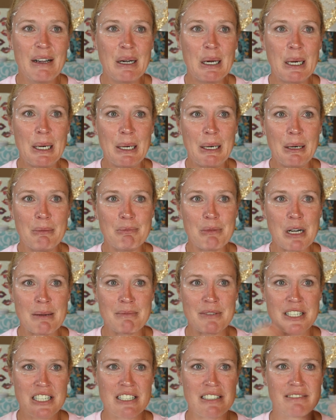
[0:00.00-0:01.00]
um,
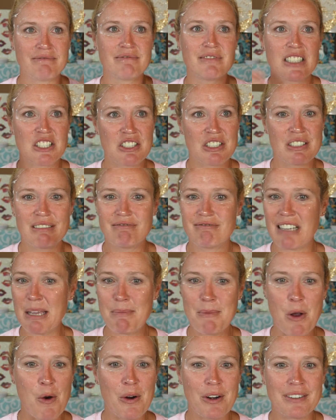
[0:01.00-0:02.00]
I'm gonna just
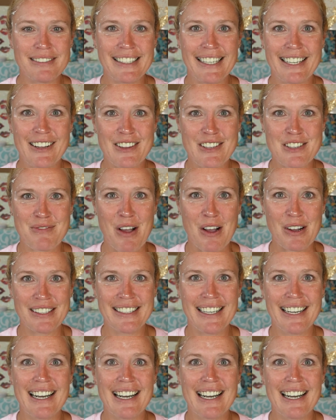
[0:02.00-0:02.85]
keep going, get out of this funk.